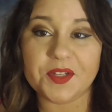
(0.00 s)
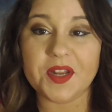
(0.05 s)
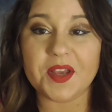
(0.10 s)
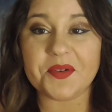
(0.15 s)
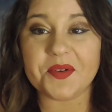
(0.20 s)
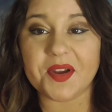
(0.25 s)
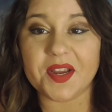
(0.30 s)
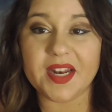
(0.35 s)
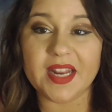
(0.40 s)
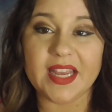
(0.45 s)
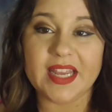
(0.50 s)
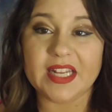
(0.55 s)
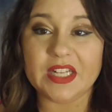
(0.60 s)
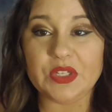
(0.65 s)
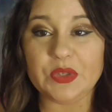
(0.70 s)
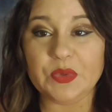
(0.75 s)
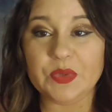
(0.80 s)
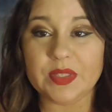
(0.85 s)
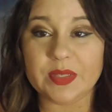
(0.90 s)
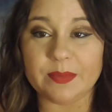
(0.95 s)
now we're going to get
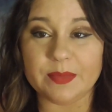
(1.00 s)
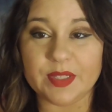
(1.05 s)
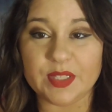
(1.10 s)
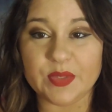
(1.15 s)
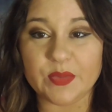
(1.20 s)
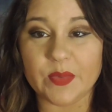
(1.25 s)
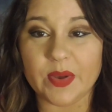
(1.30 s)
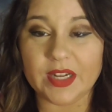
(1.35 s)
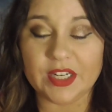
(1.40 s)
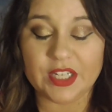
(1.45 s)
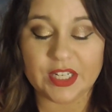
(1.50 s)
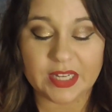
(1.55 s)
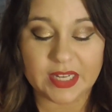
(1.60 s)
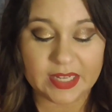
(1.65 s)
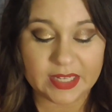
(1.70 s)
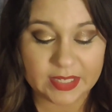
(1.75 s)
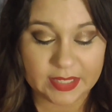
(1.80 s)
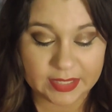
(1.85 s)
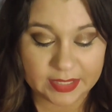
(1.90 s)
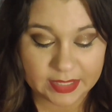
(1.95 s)
to some
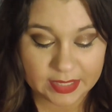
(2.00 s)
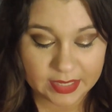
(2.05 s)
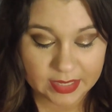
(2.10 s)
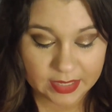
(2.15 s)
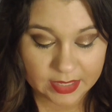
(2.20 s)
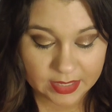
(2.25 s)
swatches.